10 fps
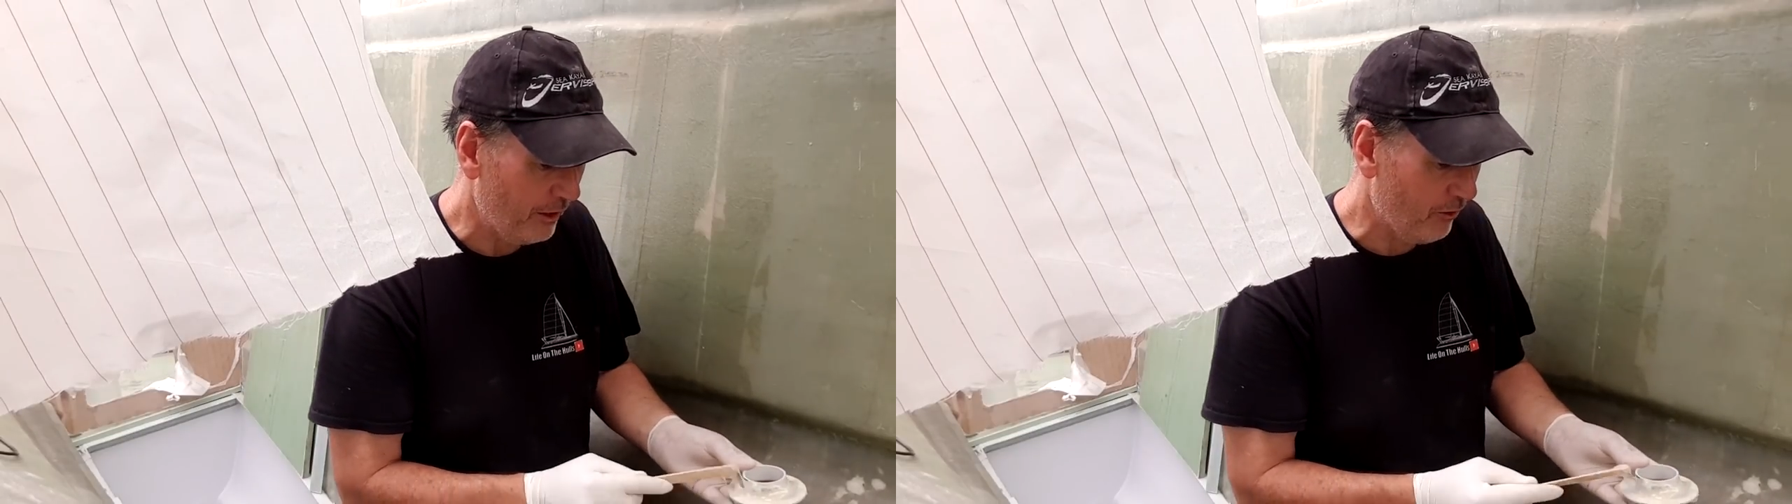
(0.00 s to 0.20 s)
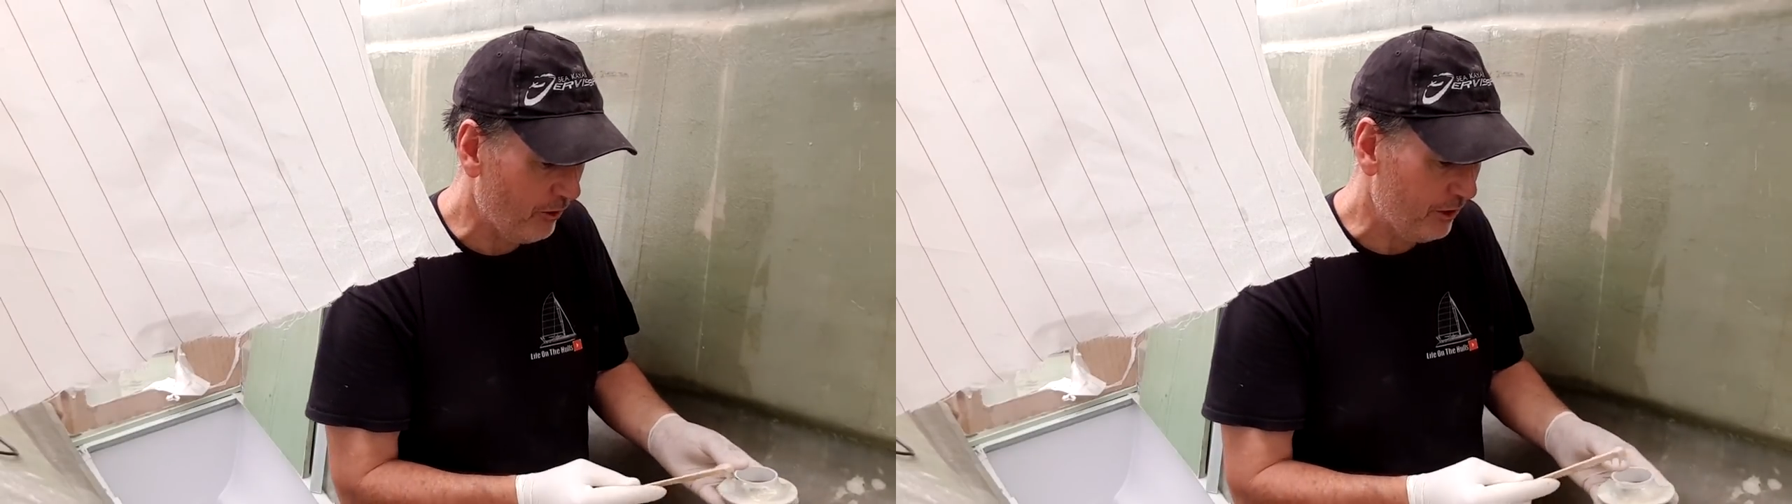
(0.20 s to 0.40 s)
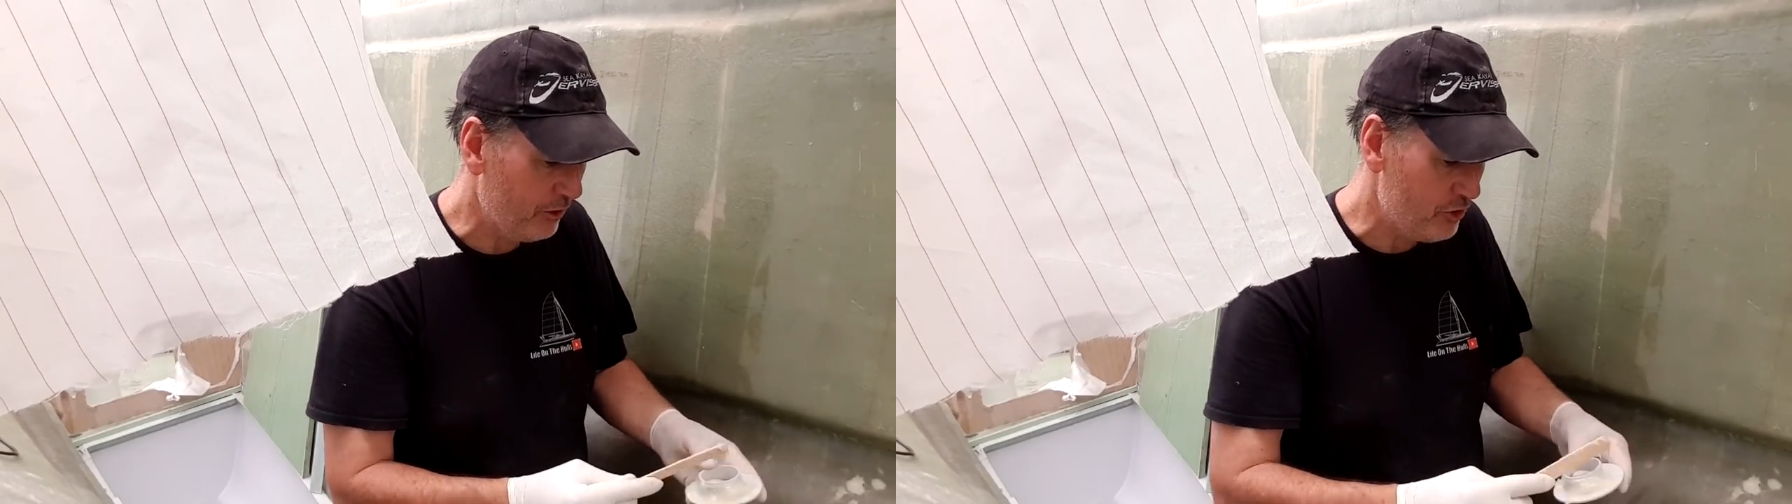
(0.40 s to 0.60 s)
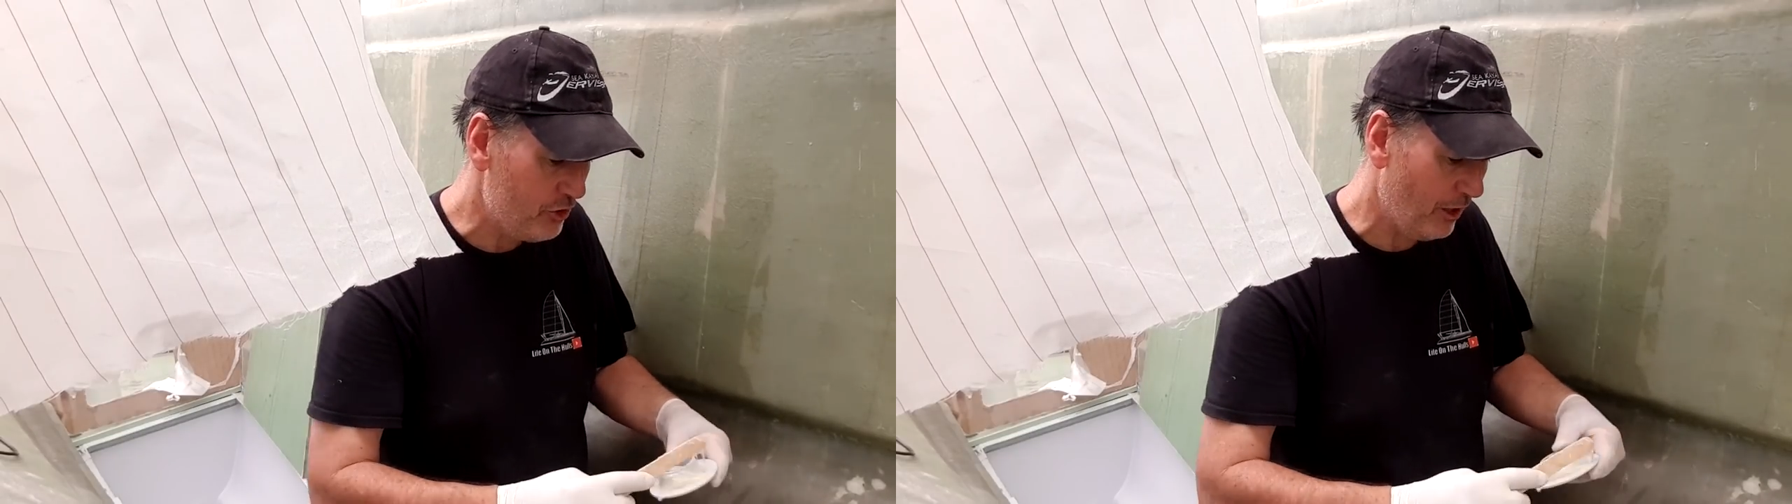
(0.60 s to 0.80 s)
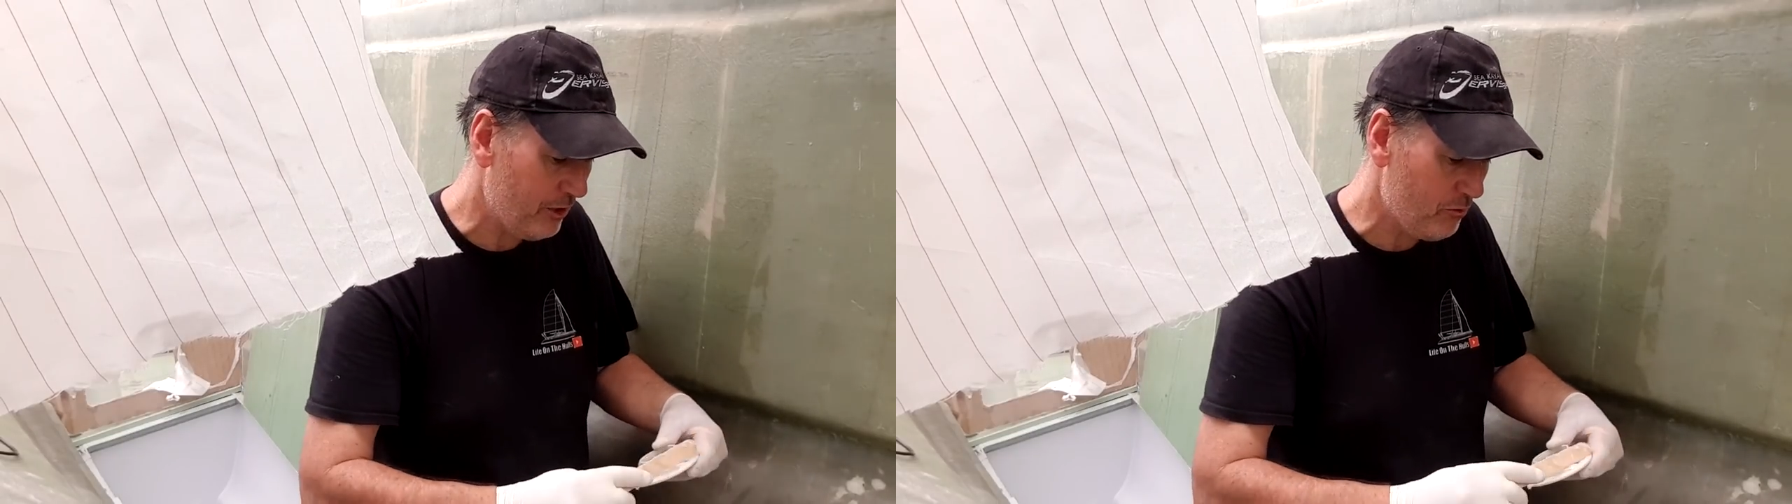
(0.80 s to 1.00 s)
and I can
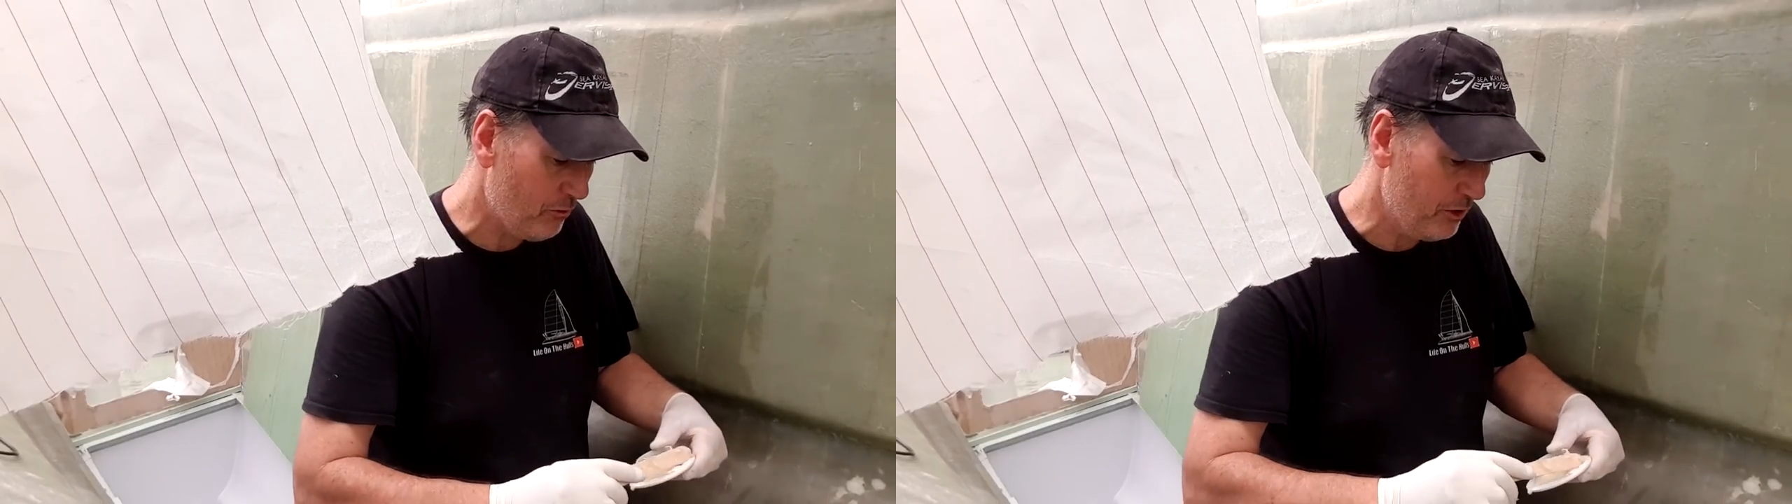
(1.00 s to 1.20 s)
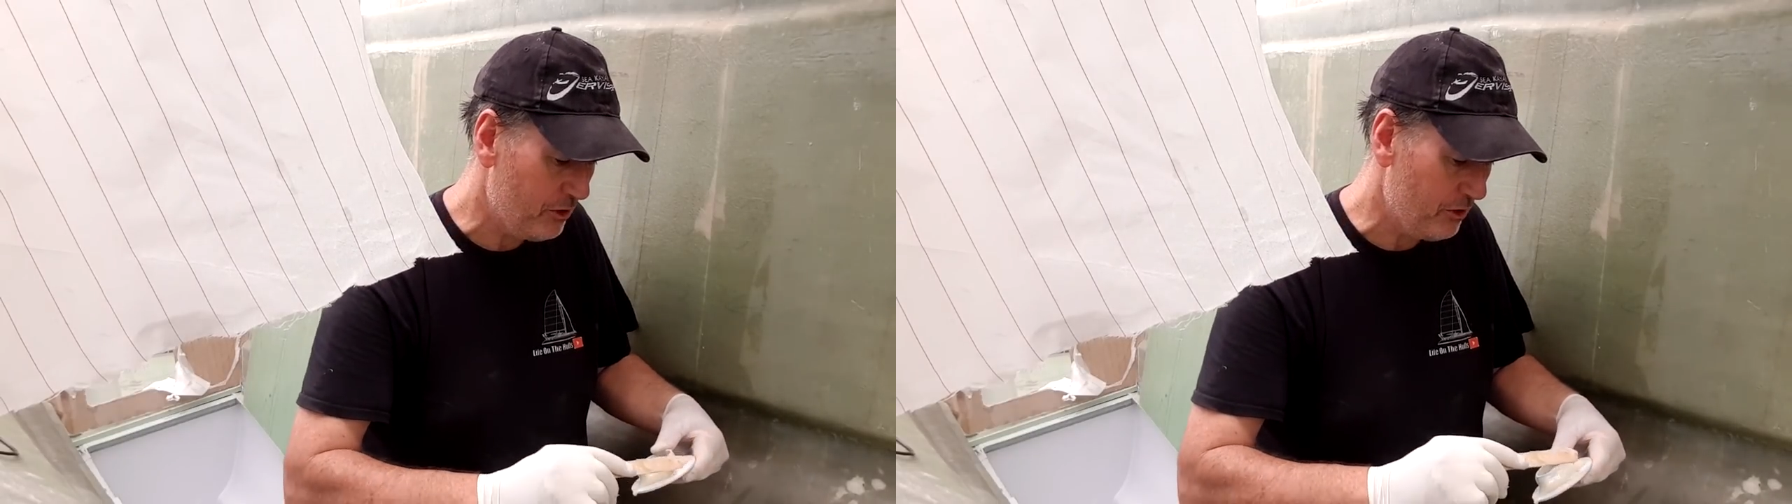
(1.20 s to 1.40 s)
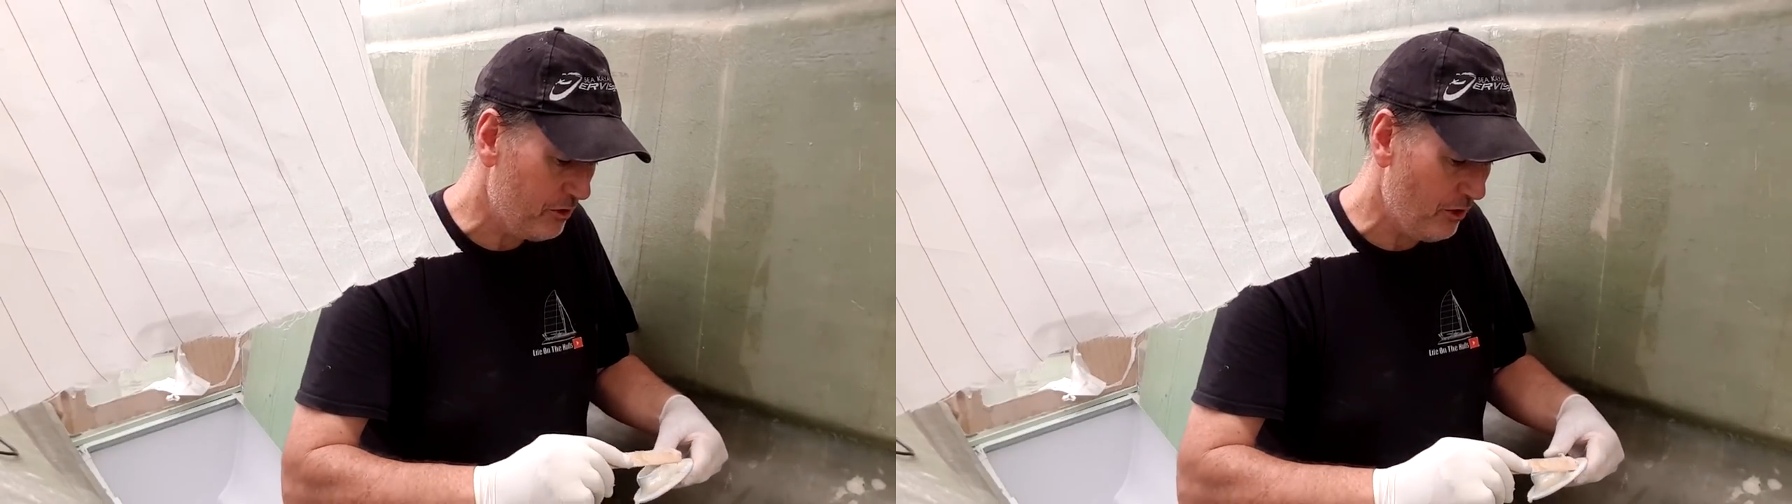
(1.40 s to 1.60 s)
just reach it,